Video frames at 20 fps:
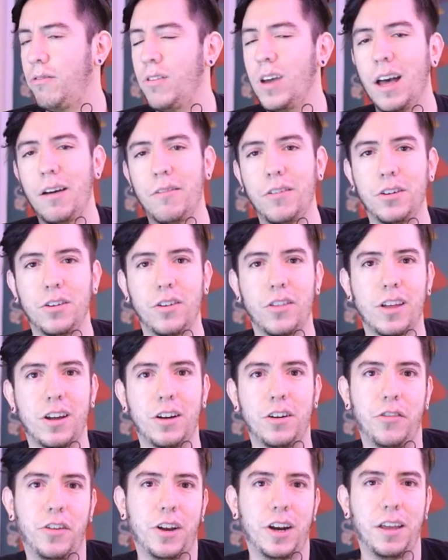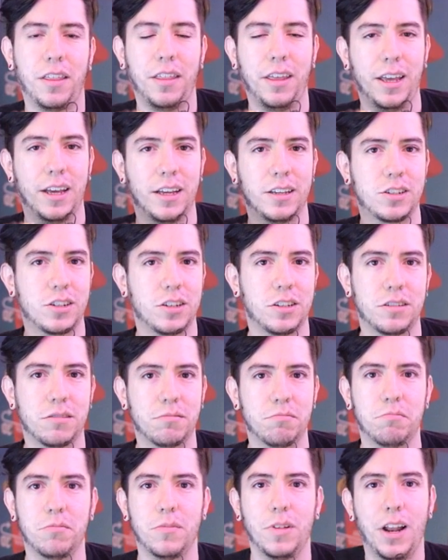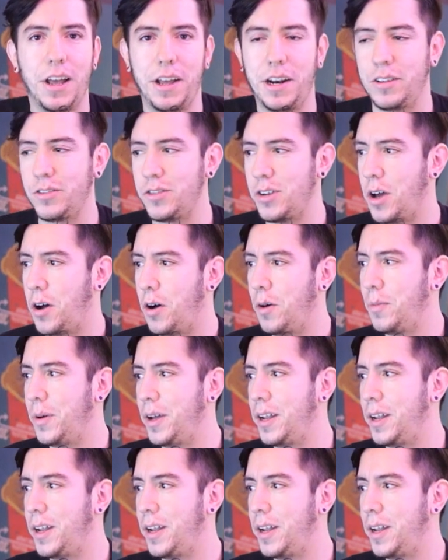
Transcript: If you have one of the other ideas, just let us know.